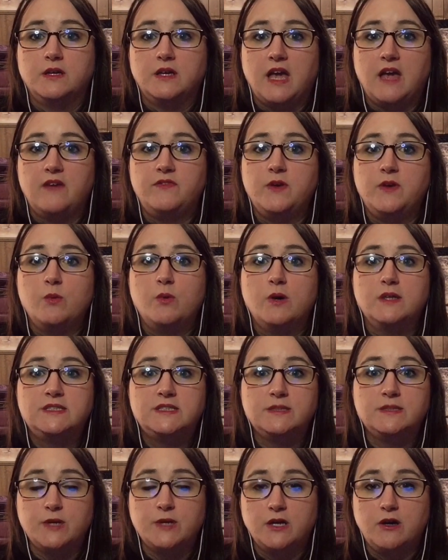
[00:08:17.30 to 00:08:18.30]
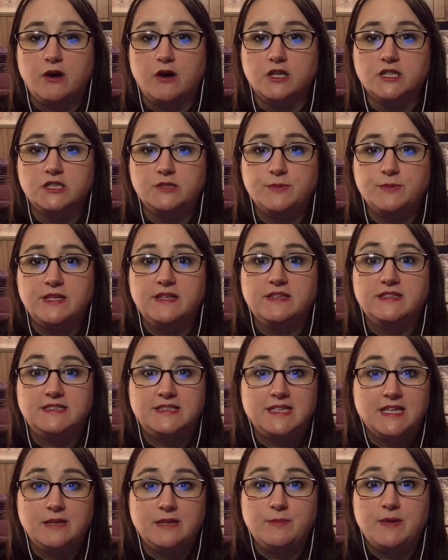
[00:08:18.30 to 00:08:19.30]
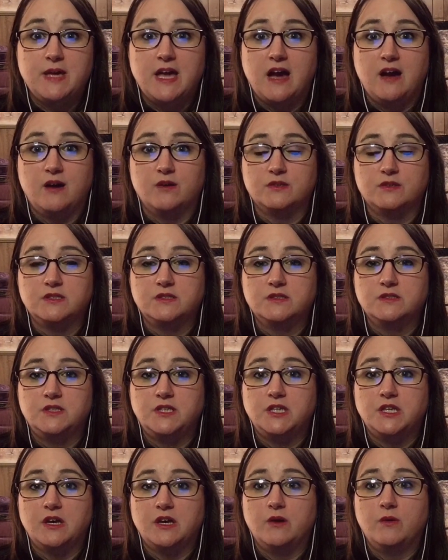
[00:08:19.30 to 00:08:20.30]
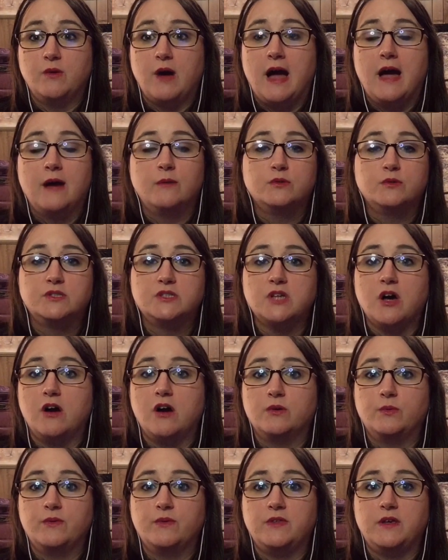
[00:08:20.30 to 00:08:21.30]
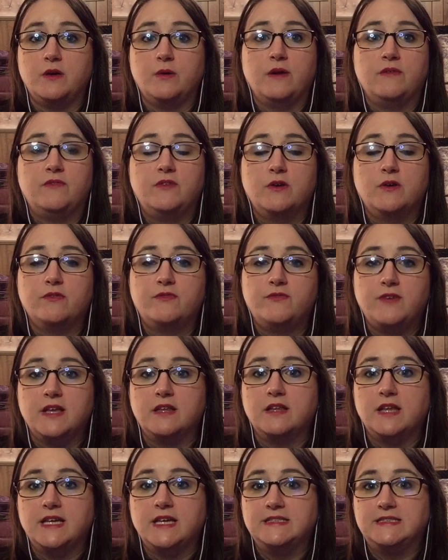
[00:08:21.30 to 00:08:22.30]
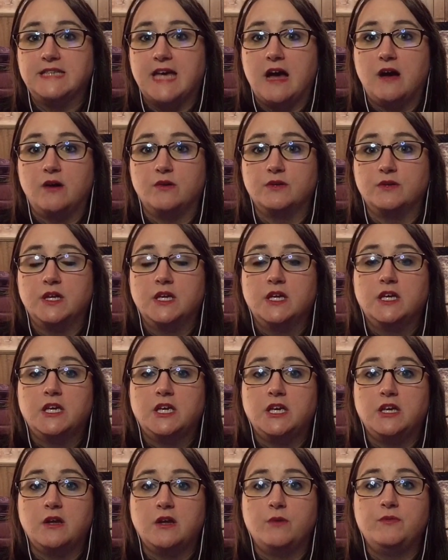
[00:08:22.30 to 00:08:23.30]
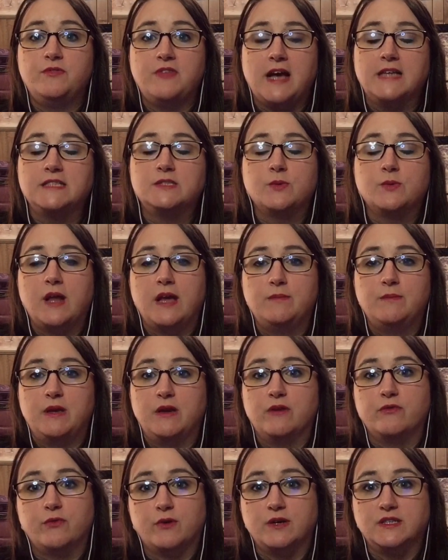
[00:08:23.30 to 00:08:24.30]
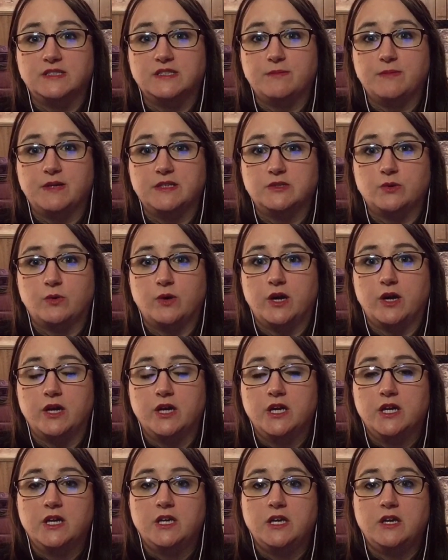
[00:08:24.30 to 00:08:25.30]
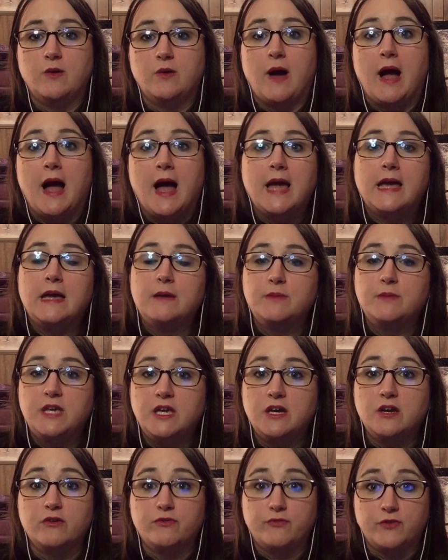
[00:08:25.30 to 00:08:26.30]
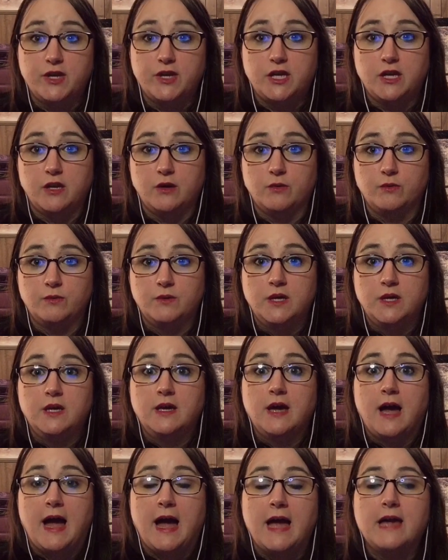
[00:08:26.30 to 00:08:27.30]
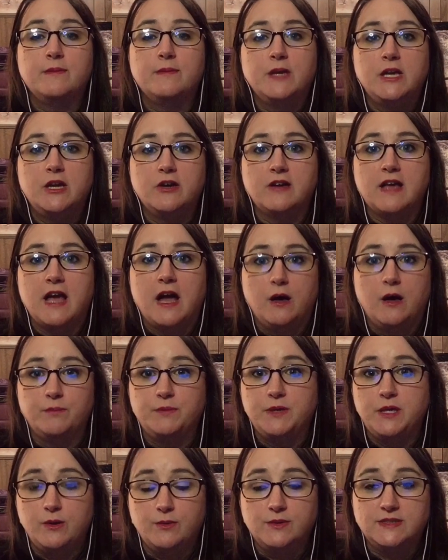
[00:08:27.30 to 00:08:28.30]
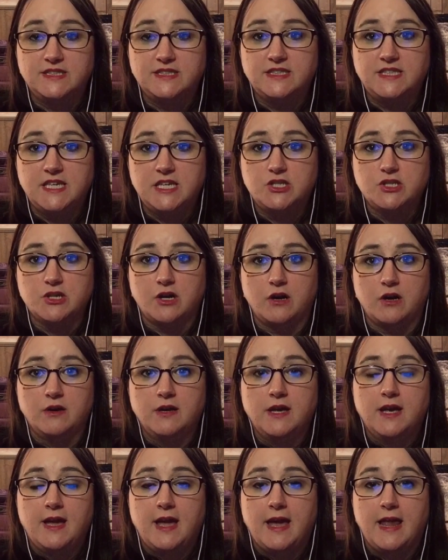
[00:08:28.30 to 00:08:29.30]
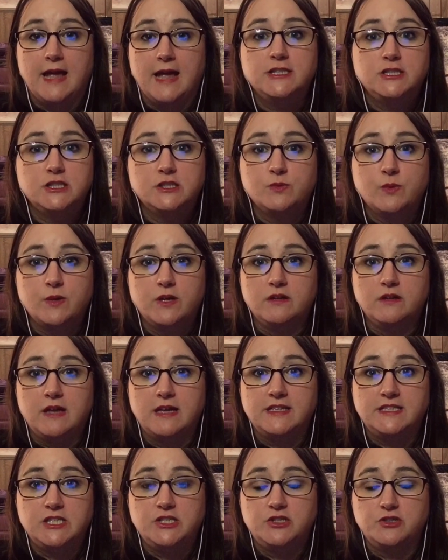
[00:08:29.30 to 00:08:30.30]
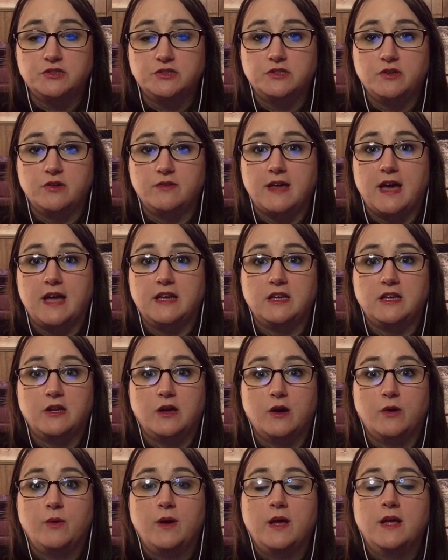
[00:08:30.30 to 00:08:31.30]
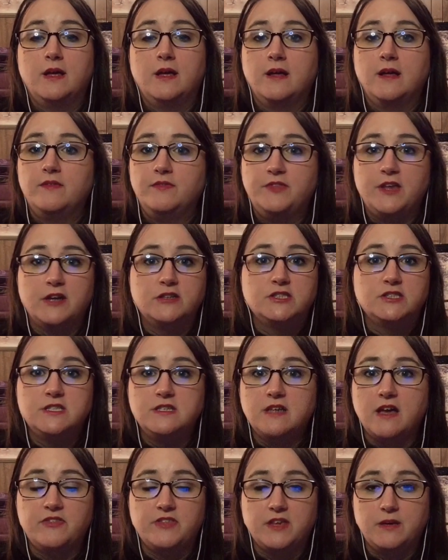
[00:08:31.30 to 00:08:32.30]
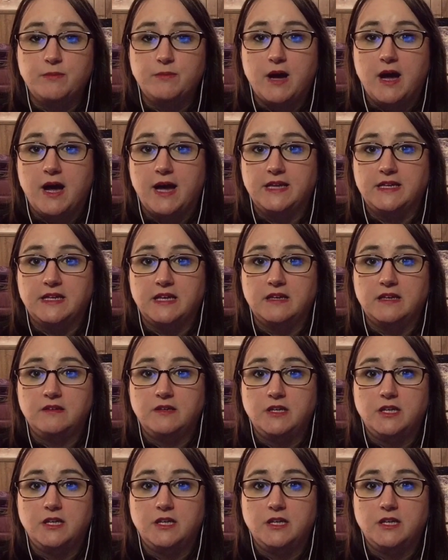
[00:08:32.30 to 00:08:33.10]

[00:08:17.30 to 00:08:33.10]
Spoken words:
if you want some encouragement, seek me out. I will talk with you. If you're feeling down, that's what I'm here for as a mentor. I am here for you. I am here to help you as a teacher. And I just want to let teachers know that, there's nothing behind it.